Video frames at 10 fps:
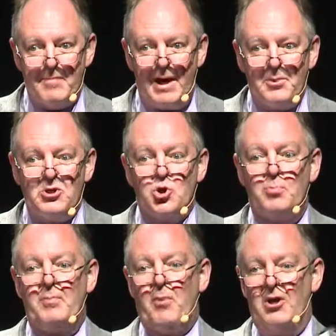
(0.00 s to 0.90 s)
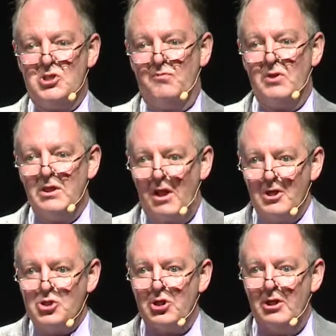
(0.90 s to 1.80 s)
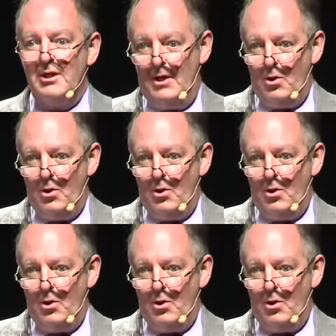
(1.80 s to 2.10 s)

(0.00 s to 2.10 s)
mapping should be part of a larger